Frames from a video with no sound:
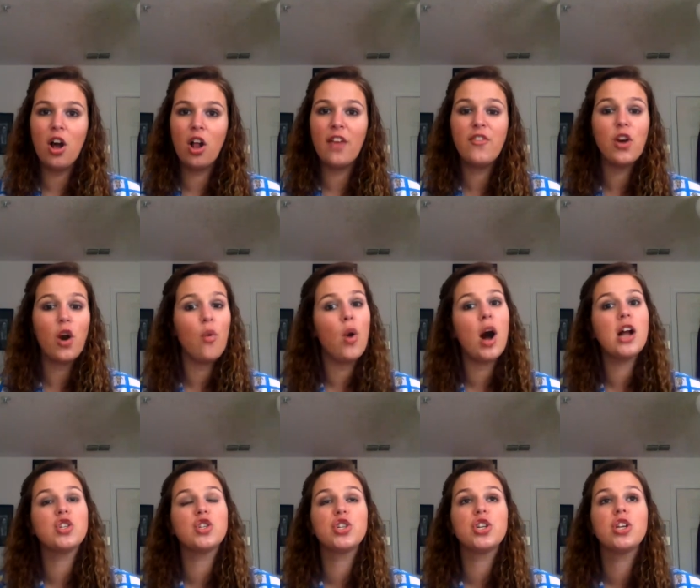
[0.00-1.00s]
if y'all
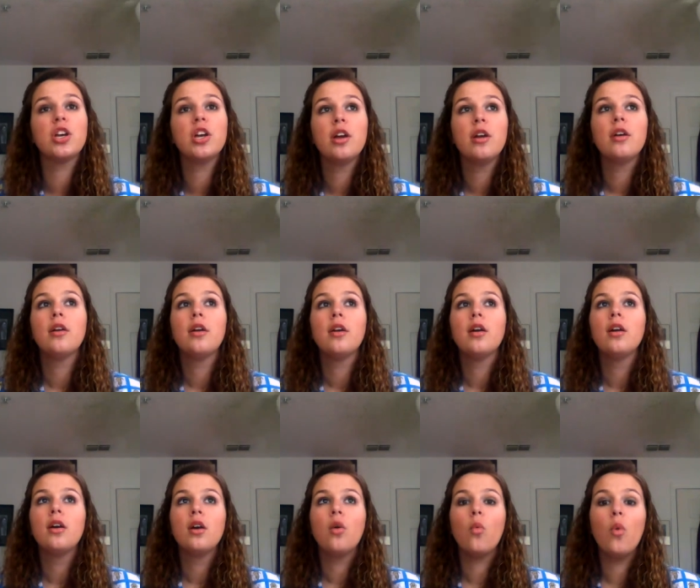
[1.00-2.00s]
watched
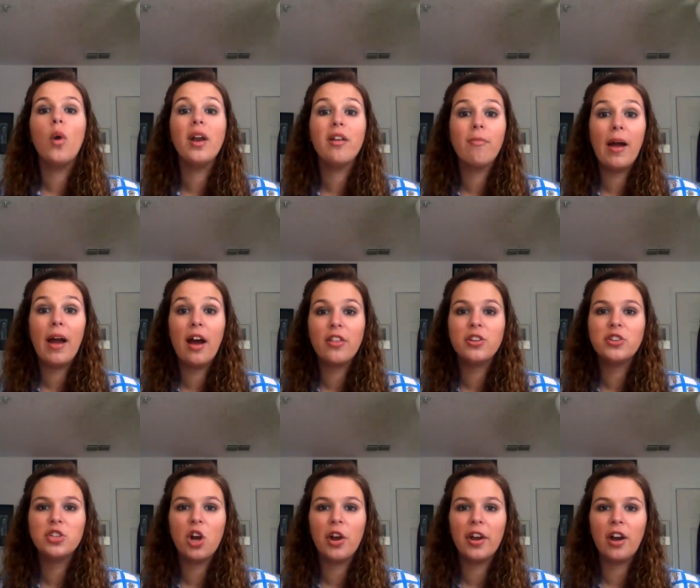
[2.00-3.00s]
one of my other
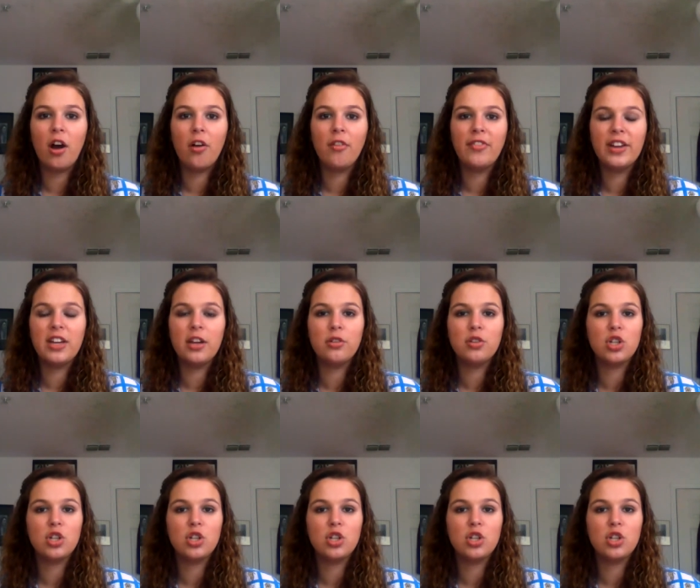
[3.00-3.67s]
Target haul videos,